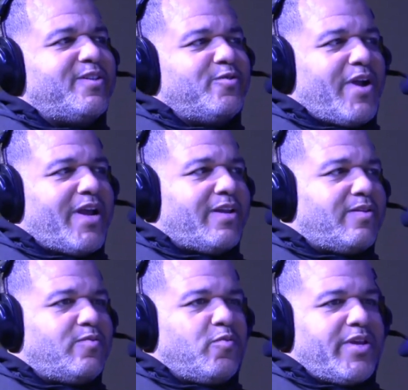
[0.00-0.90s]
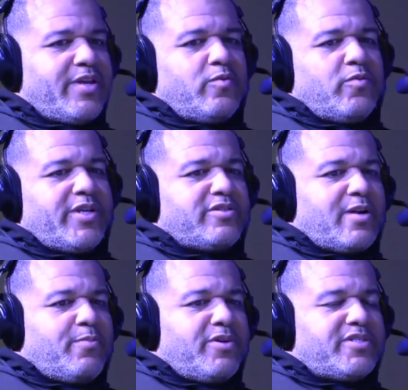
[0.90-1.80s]
Right? We
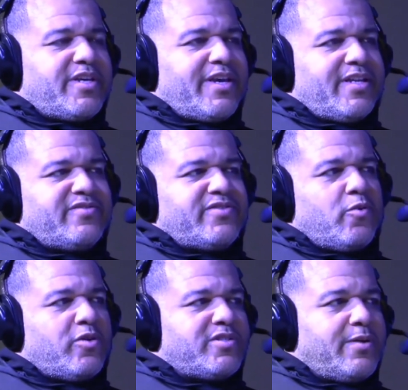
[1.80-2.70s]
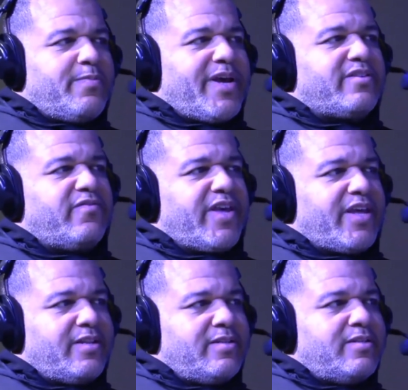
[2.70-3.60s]
try to push kids towards their best
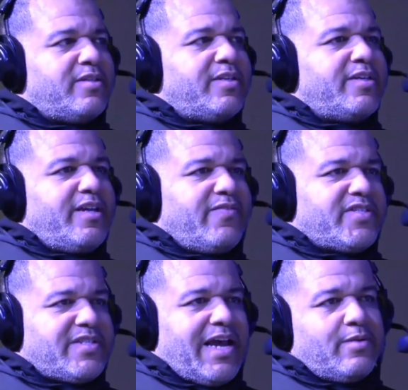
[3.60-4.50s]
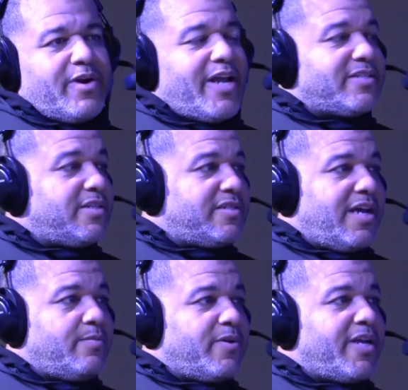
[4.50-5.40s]
fit. And if it's not Nebraska, it's
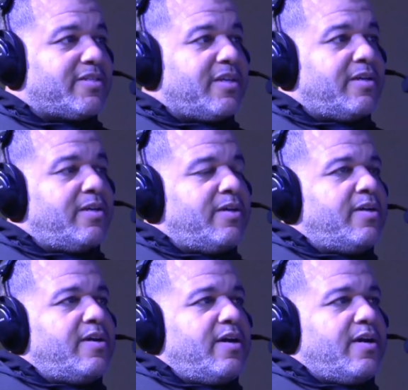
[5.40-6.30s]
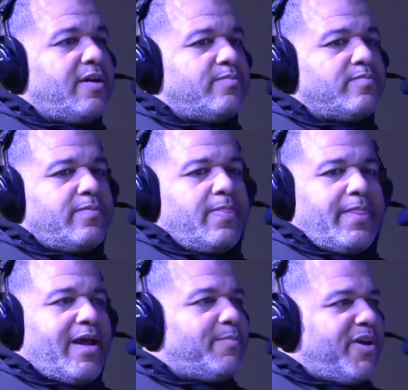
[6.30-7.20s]
not Nebraska.
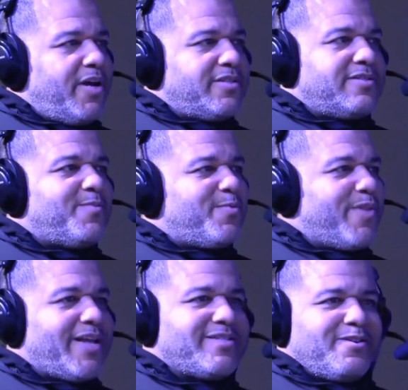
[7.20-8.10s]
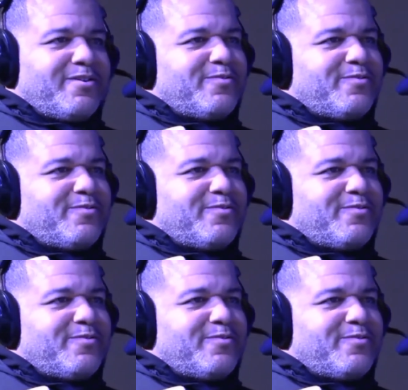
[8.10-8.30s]
Now, I'm a Husker. I'm a black shirt.